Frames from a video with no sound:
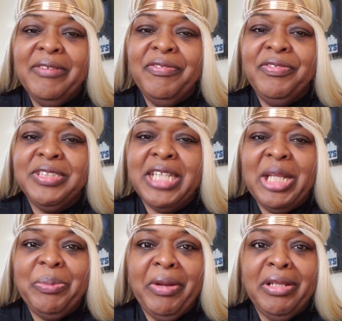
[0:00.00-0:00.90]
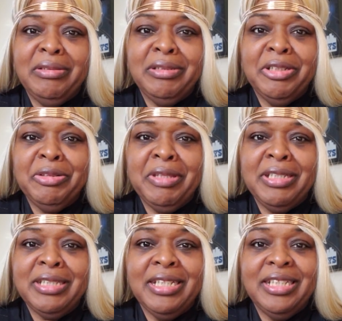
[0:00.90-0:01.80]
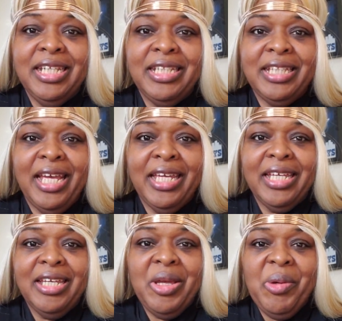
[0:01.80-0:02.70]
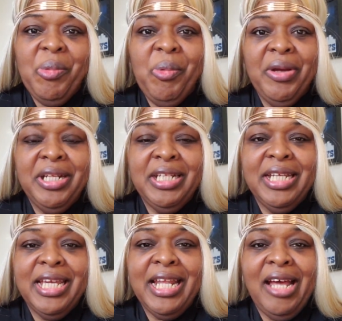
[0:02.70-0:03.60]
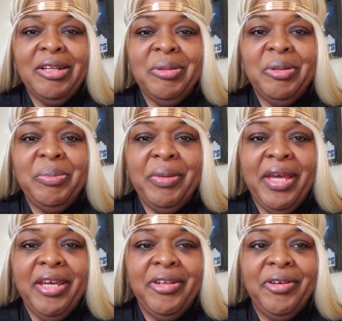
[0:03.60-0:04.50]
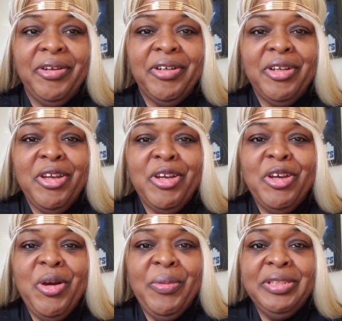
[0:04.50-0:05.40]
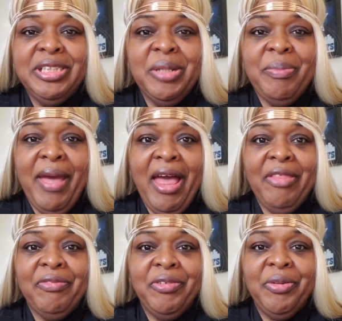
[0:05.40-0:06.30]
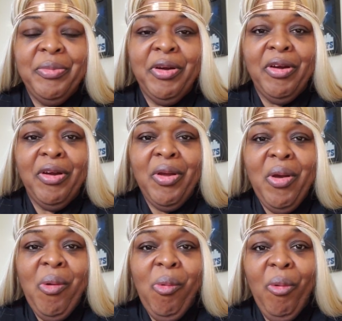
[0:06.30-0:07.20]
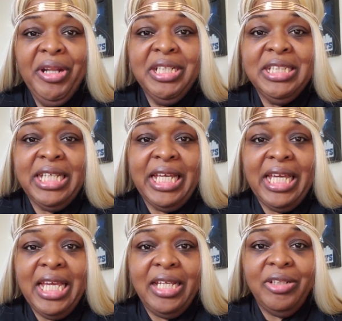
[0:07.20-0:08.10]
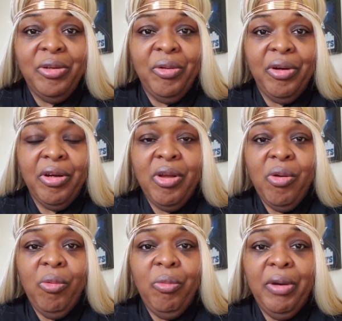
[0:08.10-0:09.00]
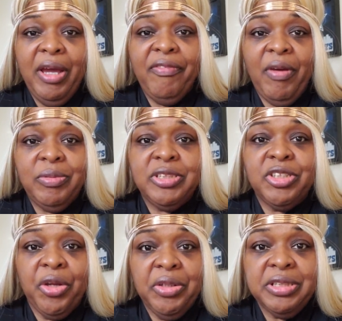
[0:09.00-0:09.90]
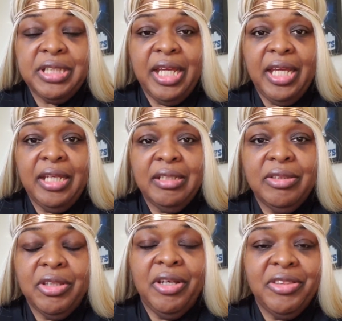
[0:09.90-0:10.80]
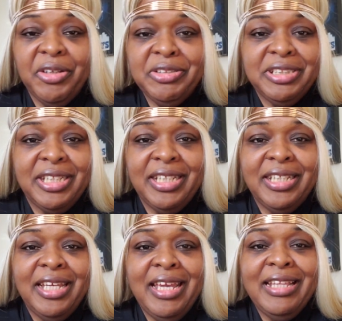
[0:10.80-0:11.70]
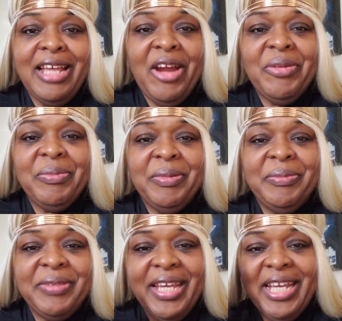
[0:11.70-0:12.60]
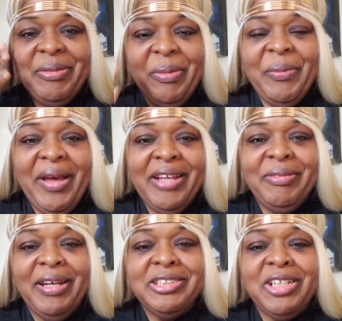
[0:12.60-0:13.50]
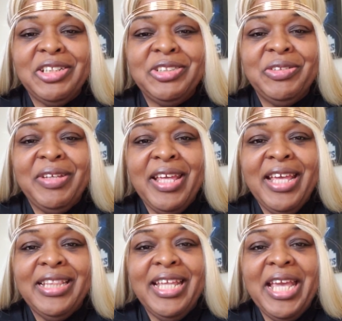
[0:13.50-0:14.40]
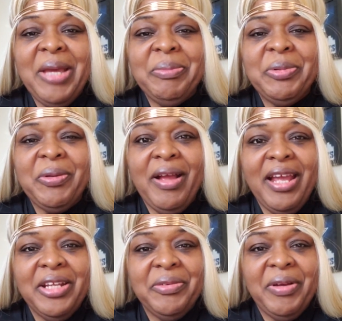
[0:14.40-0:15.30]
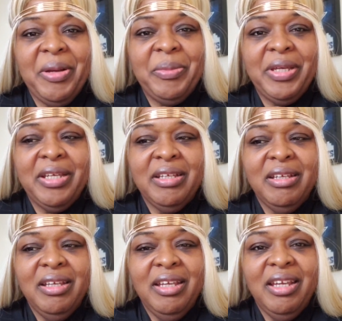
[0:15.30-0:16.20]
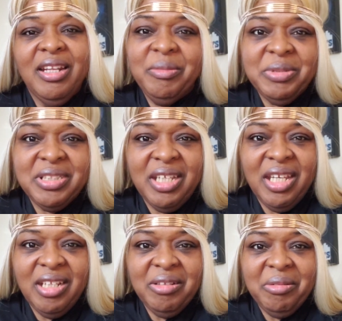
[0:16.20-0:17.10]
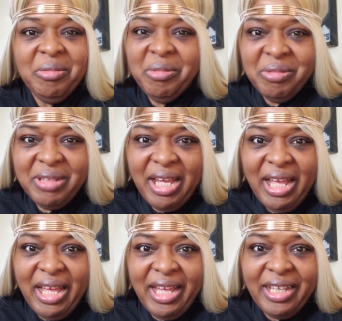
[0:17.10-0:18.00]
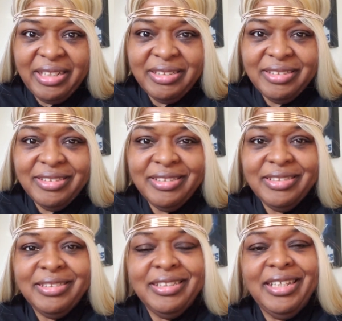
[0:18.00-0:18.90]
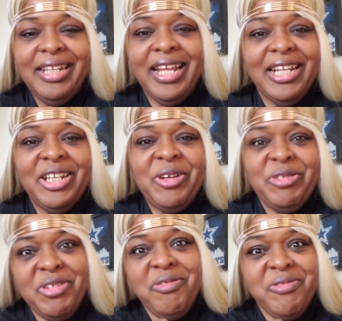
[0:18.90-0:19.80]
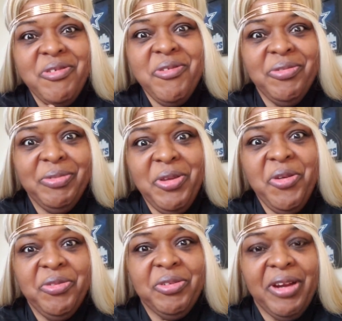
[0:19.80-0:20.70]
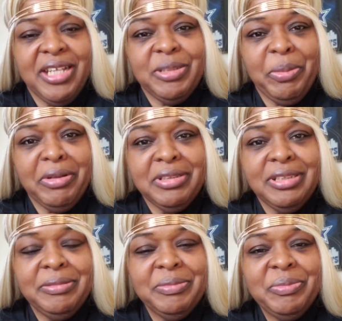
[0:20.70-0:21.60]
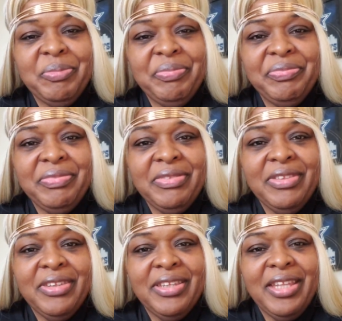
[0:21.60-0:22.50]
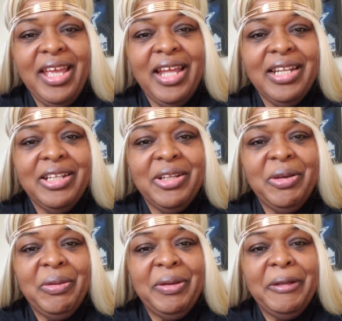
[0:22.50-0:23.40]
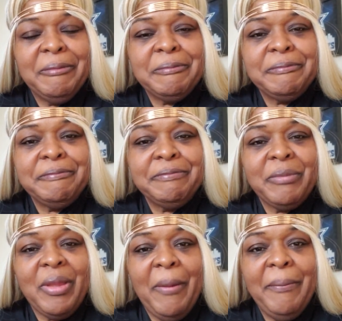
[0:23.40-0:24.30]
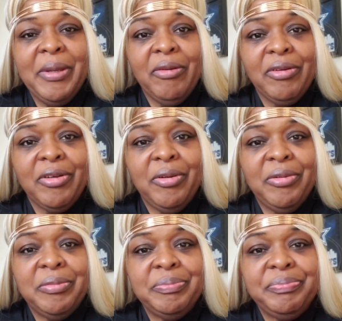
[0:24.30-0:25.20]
celebrating little things I did, like wanting to get out of the bed or going to the bathroom or wanting to eat, or if I was thirsty. I remember thinking in my mind while I talked to you, they kept crying around me. And I'm saying, who died? And I didn't know, you crazy person. I didn't know it. A miracle.